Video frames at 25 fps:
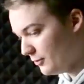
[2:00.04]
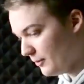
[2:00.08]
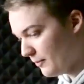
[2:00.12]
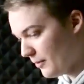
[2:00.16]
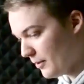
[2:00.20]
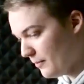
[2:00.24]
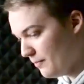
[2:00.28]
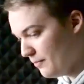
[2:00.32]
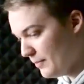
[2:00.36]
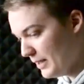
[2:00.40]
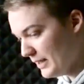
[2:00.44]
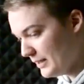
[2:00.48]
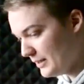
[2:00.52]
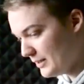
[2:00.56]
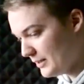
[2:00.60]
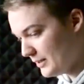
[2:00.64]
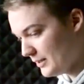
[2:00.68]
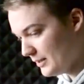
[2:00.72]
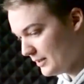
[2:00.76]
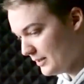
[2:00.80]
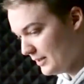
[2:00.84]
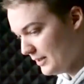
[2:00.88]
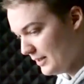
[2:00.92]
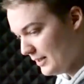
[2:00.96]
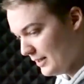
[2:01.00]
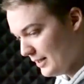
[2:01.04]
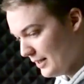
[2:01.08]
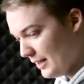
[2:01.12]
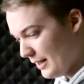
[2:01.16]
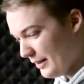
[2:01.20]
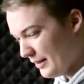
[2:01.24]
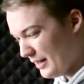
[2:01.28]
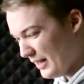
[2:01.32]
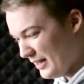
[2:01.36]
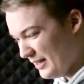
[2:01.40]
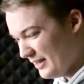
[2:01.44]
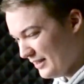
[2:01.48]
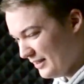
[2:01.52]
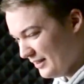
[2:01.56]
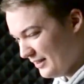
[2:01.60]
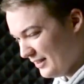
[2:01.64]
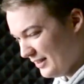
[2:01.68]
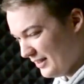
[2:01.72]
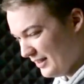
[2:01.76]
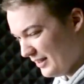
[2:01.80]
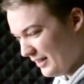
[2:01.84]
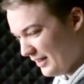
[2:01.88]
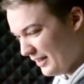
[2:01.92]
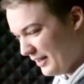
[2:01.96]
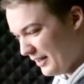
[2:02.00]
from the mix, then
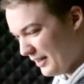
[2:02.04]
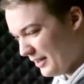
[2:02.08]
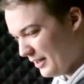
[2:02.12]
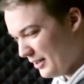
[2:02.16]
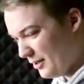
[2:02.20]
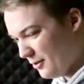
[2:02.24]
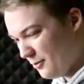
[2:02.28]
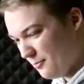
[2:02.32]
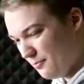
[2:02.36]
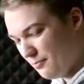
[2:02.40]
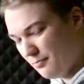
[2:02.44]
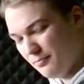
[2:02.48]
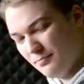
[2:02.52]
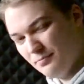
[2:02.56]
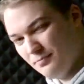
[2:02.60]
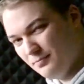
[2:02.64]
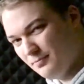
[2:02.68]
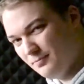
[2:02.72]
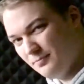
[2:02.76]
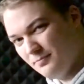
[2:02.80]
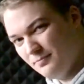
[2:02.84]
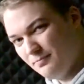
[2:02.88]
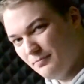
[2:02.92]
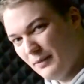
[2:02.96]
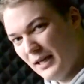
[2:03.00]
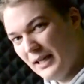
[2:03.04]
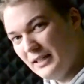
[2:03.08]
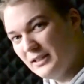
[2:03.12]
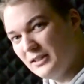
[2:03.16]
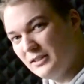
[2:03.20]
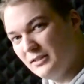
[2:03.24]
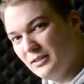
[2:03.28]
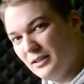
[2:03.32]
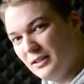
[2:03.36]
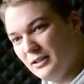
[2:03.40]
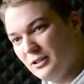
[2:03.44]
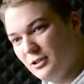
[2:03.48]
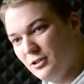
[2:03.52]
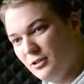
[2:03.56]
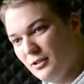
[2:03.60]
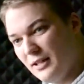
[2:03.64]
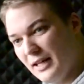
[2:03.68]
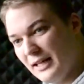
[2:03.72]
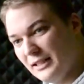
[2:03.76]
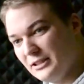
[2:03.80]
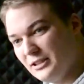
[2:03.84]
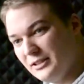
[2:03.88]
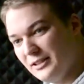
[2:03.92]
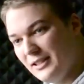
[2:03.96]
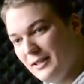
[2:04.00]
you might start to
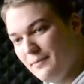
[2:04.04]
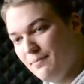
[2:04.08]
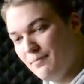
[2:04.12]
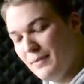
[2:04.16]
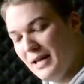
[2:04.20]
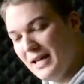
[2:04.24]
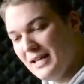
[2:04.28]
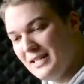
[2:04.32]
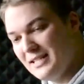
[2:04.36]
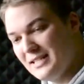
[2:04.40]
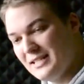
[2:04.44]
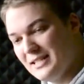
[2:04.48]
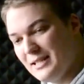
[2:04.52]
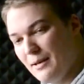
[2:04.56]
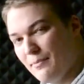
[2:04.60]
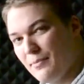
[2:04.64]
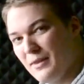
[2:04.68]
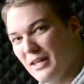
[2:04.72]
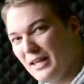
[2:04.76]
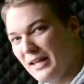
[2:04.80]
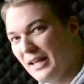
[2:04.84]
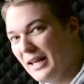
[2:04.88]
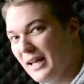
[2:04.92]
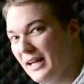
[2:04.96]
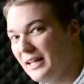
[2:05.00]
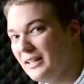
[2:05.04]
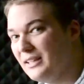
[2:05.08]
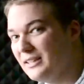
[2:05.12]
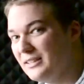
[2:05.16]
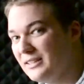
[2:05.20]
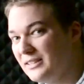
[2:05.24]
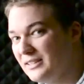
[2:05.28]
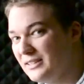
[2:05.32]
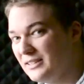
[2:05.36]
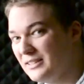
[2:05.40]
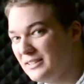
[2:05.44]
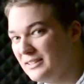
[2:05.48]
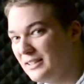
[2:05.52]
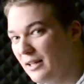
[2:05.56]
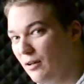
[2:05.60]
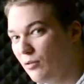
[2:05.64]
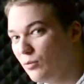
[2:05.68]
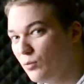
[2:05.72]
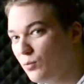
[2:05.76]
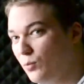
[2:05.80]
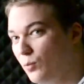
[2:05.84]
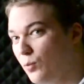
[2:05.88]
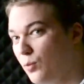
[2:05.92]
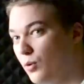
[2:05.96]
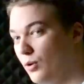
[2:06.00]
actually make something else
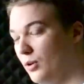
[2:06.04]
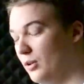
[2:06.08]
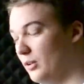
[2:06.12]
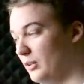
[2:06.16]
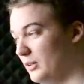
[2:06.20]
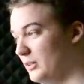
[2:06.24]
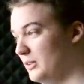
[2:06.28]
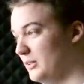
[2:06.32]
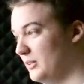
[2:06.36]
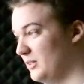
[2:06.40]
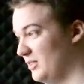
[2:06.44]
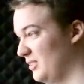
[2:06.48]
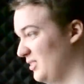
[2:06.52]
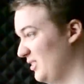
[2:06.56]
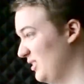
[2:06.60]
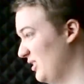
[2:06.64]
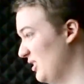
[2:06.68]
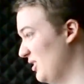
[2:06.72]
sound worse.